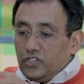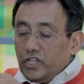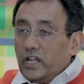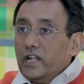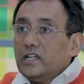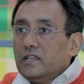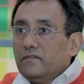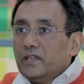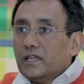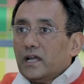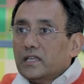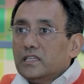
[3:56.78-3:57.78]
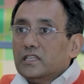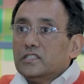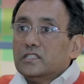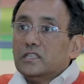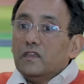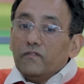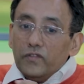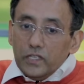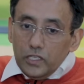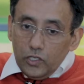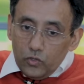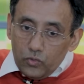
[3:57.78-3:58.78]
Generative AI is
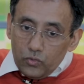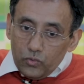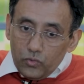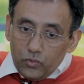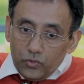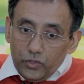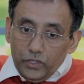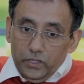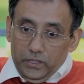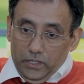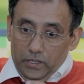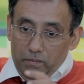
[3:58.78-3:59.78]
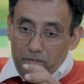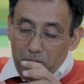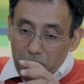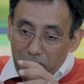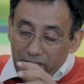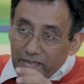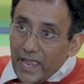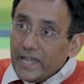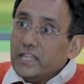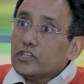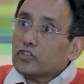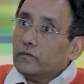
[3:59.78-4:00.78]
giving you the
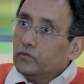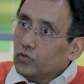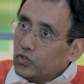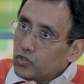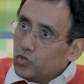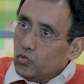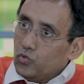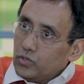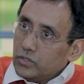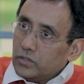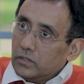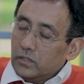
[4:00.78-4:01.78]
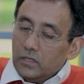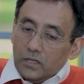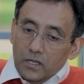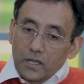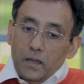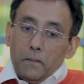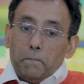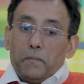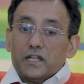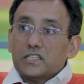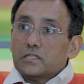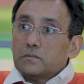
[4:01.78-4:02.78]
mechanics of those tools, but